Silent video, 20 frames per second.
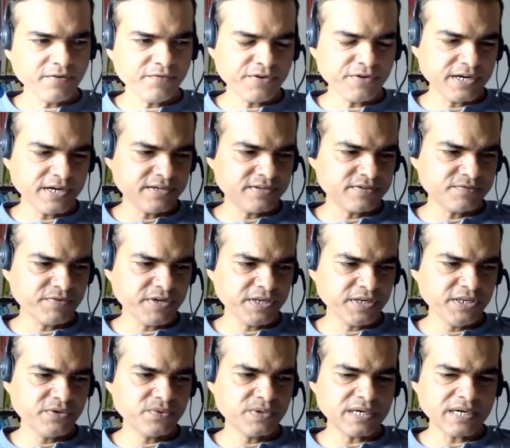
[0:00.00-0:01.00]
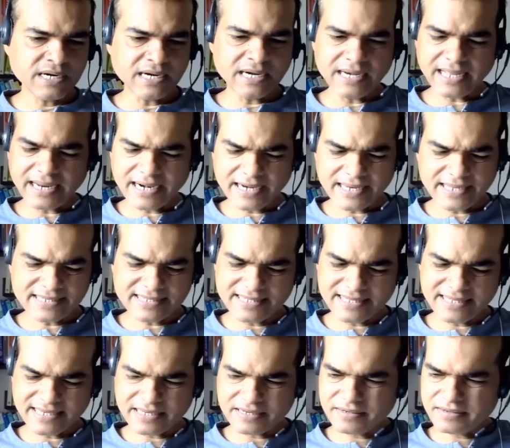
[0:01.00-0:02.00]
dear friends, when your clarity is
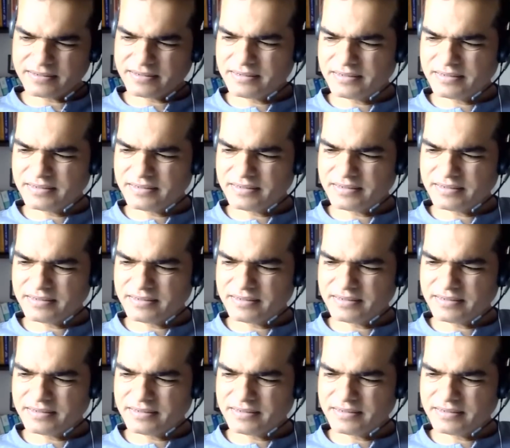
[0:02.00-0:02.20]
there,